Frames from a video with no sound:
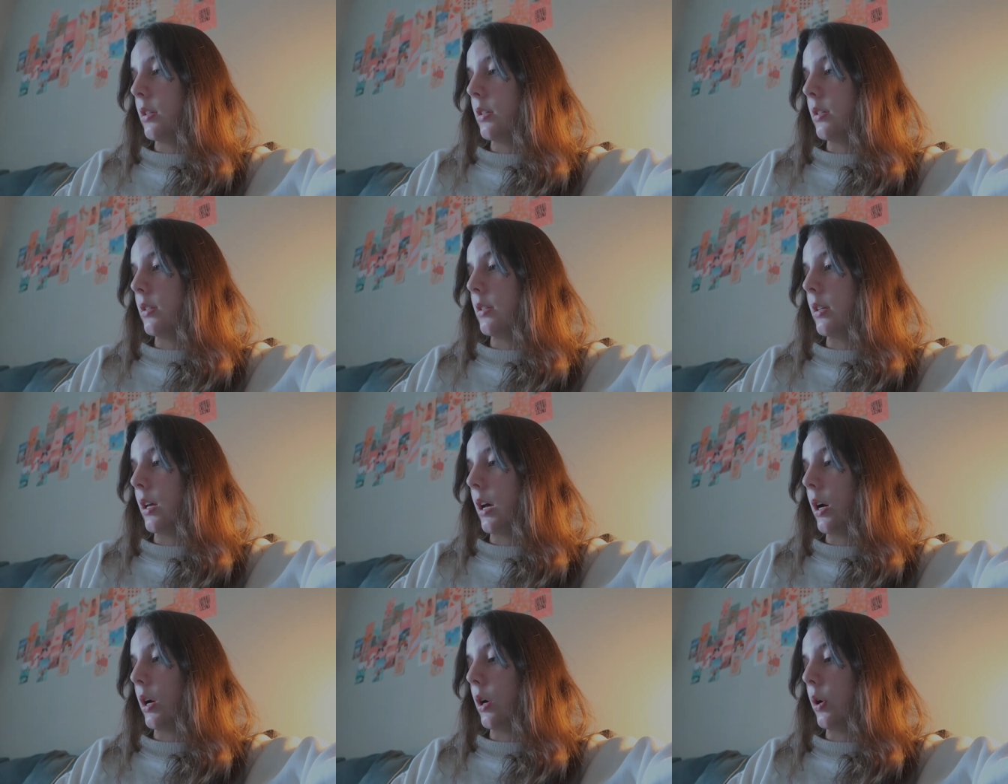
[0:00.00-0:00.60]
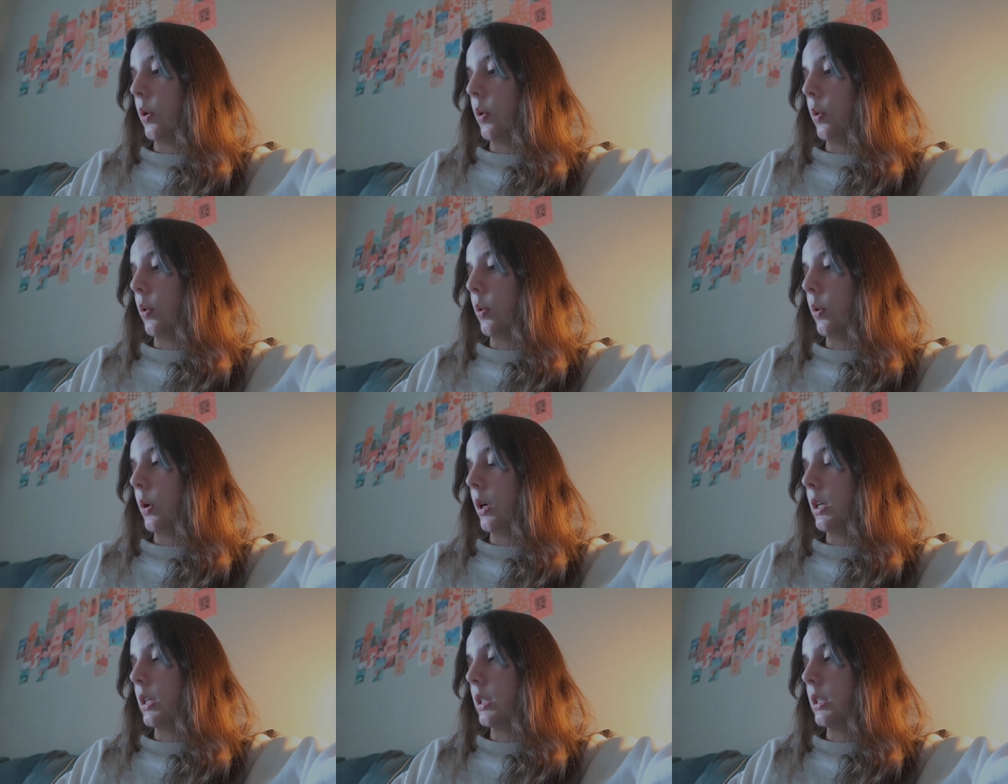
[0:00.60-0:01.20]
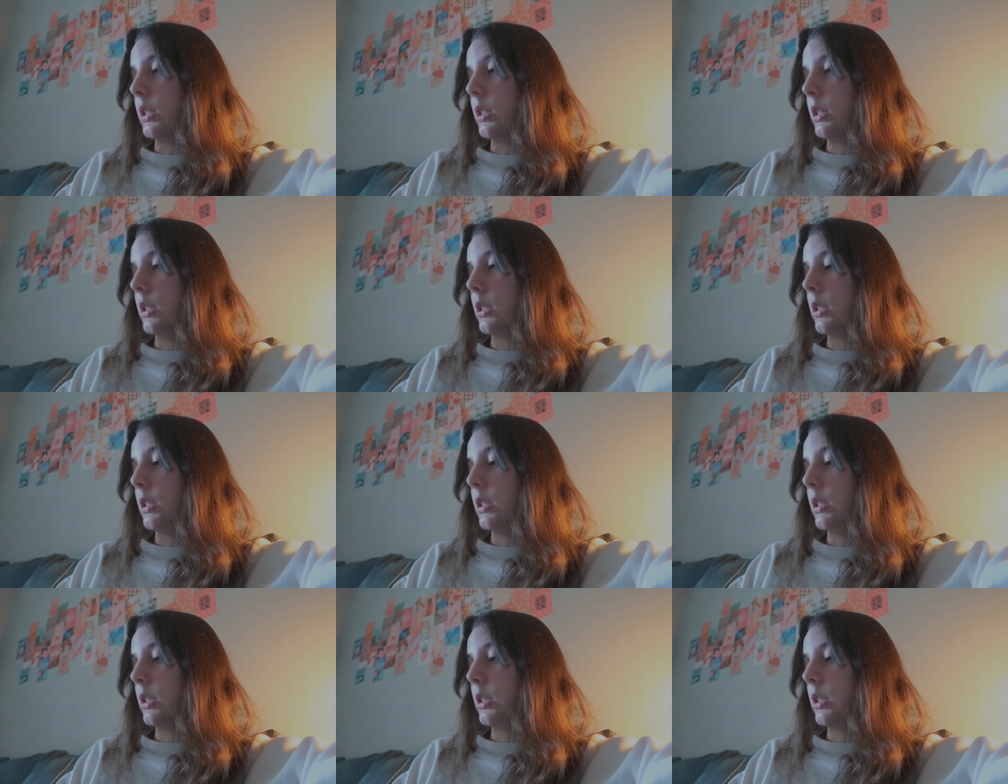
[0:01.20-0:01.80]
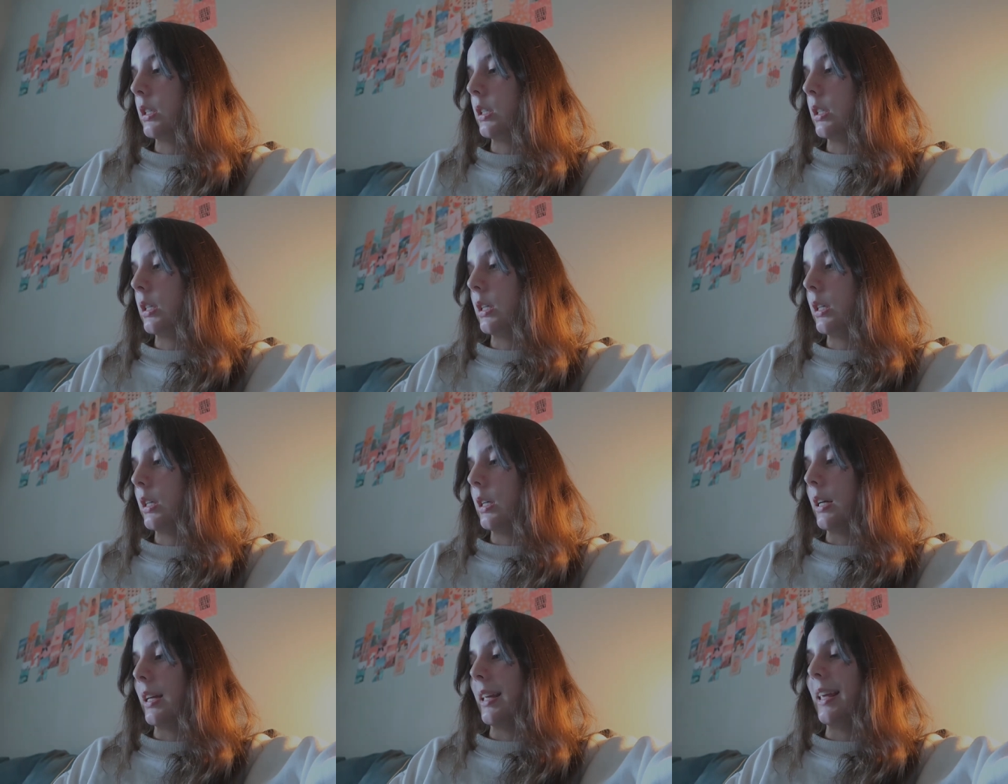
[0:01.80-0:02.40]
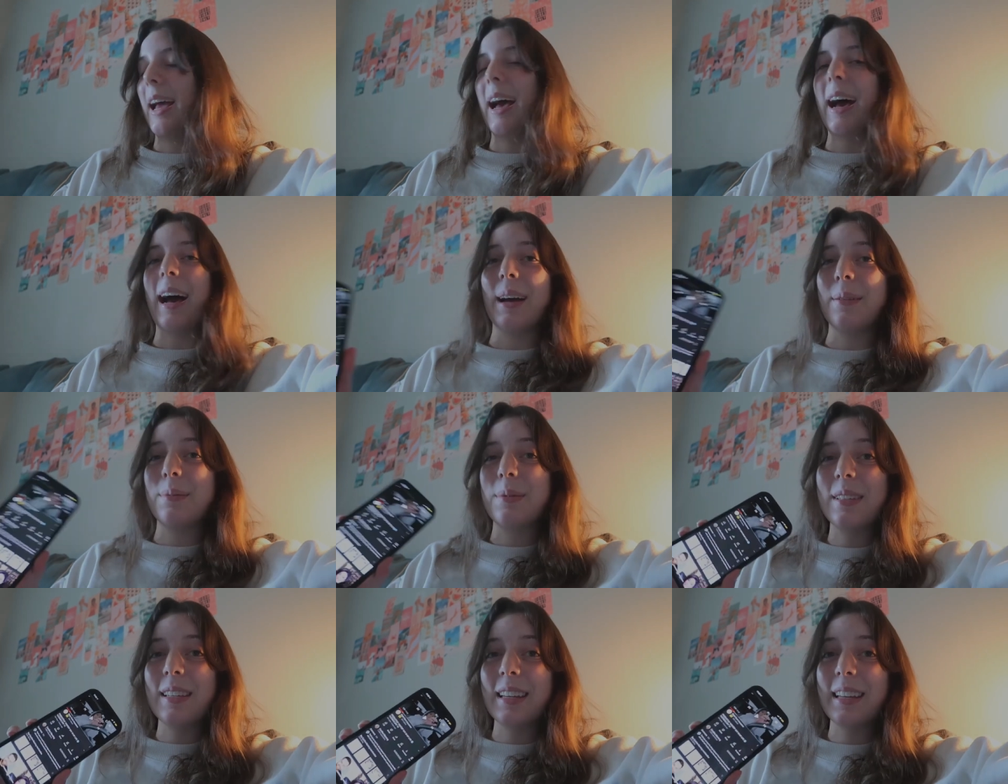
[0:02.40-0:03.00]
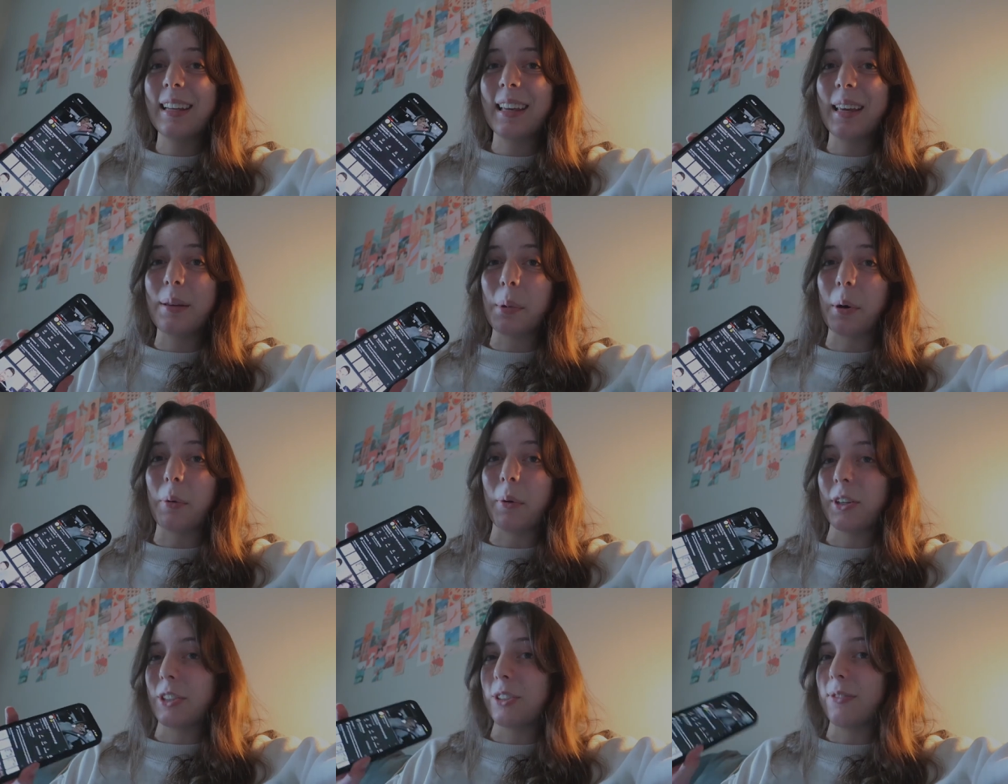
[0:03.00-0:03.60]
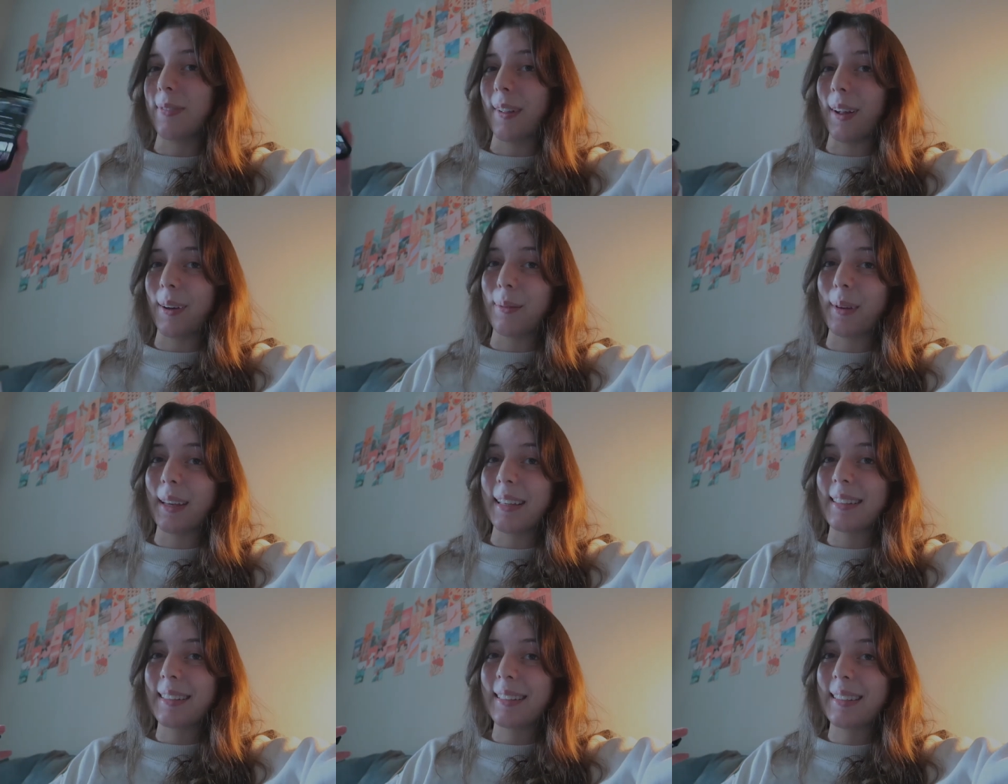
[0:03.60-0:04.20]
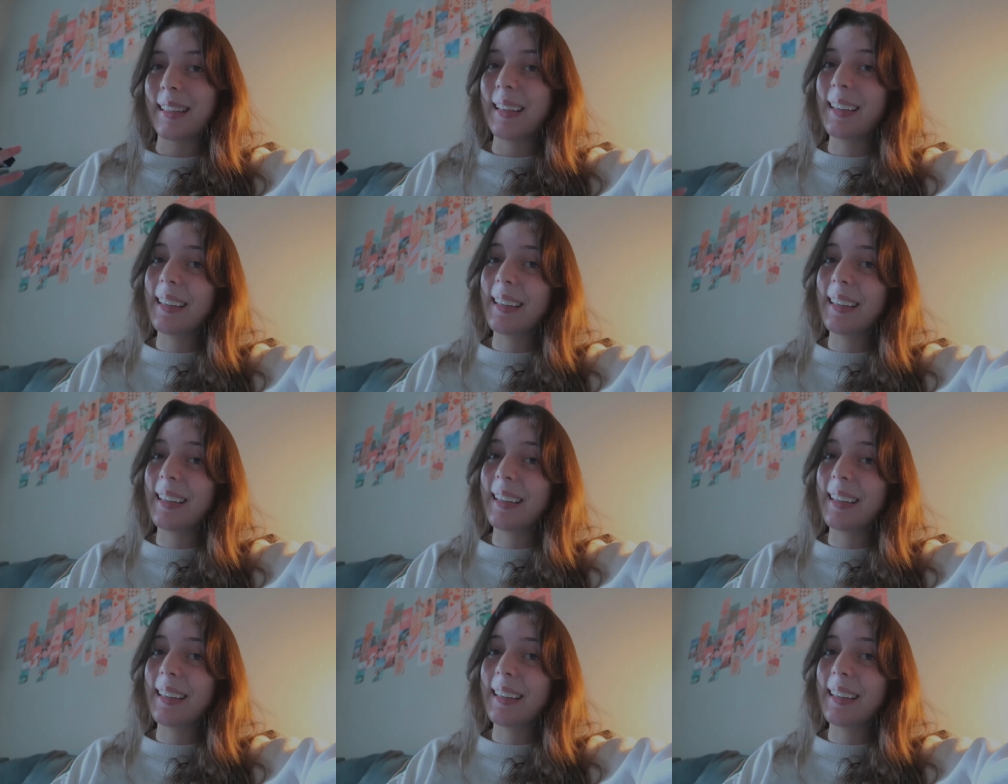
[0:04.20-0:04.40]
So yeah, I'm just gonna keep on watching Vlogmas